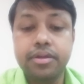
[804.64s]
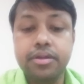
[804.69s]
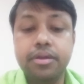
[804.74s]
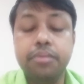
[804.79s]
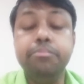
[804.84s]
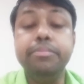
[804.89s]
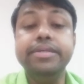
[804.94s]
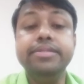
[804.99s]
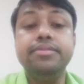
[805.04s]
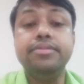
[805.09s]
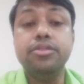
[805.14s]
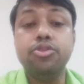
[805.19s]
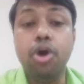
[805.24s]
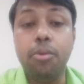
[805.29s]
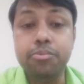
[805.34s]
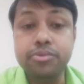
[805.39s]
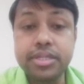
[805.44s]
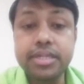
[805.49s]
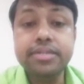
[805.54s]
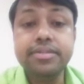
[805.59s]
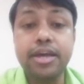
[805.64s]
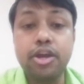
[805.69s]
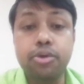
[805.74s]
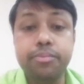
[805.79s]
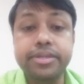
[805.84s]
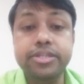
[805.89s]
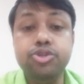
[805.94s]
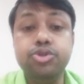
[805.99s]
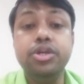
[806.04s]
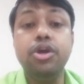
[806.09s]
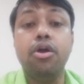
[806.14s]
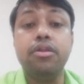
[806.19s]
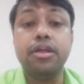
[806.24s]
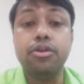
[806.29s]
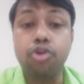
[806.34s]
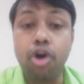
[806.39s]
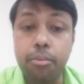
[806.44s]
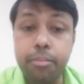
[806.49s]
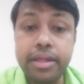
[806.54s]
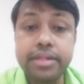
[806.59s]
Means in the opposite side of injury or the
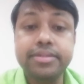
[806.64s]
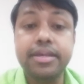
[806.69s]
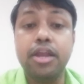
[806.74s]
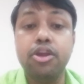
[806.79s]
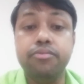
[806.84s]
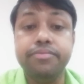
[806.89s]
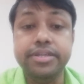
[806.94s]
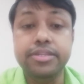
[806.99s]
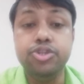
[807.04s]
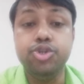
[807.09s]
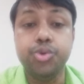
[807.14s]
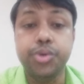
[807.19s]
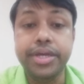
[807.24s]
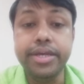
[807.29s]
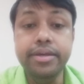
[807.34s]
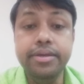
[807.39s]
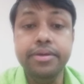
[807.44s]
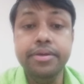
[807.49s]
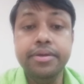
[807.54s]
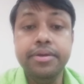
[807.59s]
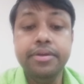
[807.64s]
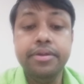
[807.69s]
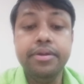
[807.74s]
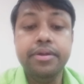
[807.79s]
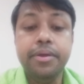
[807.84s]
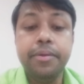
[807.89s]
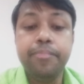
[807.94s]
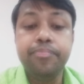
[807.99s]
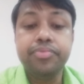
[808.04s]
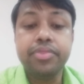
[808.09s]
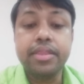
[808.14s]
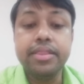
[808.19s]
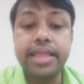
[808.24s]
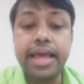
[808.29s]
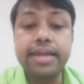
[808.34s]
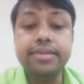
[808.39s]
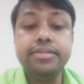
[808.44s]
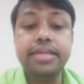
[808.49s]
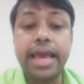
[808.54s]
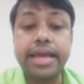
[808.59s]
normal side of injury, there
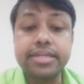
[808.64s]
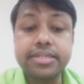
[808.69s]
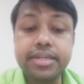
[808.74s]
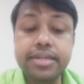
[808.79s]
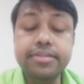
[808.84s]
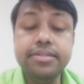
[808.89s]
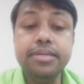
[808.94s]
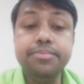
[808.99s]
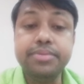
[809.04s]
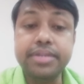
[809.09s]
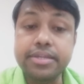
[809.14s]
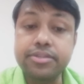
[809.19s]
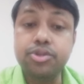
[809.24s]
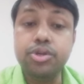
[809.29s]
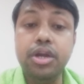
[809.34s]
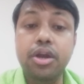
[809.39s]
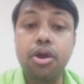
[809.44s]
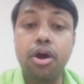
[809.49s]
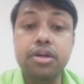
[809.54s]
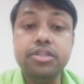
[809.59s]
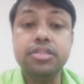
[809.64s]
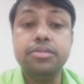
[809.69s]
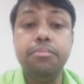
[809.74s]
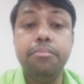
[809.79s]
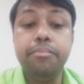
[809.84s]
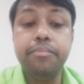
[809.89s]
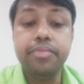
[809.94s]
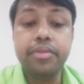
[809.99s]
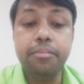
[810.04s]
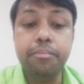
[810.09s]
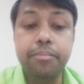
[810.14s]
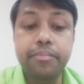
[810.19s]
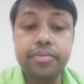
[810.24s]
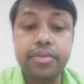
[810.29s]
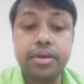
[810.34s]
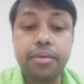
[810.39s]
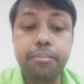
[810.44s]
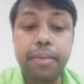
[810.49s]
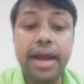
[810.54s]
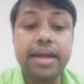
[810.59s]
is extensive sensory loss
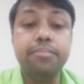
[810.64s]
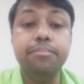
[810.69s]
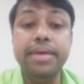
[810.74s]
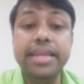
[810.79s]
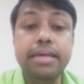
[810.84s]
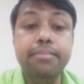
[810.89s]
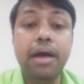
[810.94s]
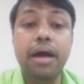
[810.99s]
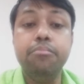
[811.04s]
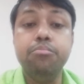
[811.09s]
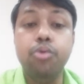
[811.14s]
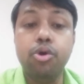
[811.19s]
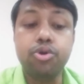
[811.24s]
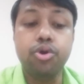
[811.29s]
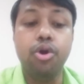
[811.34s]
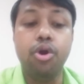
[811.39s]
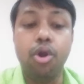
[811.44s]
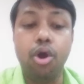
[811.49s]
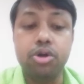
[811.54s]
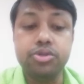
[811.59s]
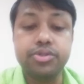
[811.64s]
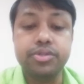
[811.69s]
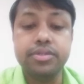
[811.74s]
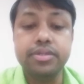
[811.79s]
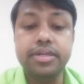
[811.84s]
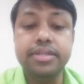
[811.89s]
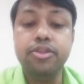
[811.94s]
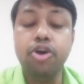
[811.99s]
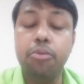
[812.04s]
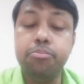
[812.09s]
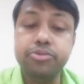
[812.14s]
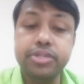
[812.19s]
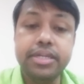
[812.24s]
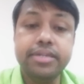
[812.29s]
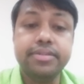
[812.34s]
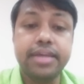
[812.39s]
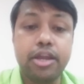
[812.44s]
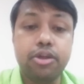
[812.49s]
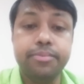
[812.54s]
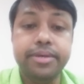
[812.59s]
but minimum motor loss in the opposite
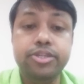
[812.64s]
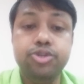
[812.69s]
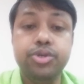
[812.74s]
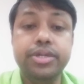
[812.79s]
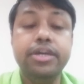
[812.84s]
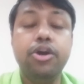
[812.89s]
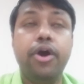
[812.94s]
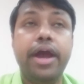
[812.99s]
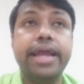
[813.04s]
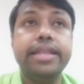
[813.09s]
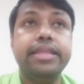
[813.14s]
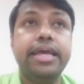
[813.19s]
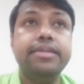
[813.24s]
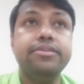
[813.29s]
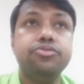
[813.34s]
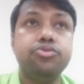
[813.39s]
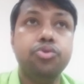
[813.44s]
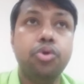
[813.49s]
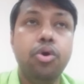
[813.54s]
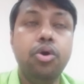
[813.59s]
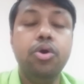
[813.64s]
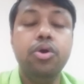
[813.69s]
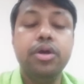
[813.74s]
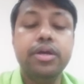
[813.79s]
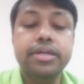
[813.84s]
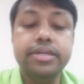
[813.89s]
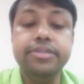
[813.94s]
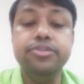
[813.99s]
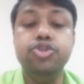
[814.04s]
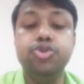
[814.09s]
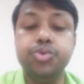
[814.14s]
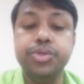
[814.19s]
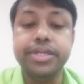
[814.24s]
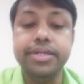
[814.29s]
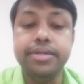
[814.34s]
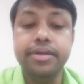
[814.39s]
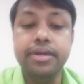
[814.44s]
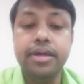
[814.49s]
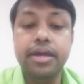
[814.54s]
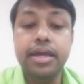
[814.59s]
side of the injury where there is no injury.
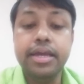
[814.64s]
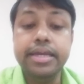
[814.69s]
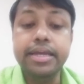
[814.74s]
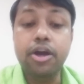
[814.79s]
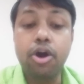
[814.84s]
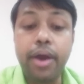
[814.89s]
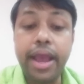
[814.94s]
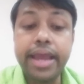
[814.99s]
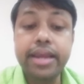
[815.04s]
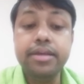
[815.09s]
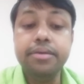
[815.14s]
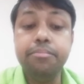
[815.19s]
Where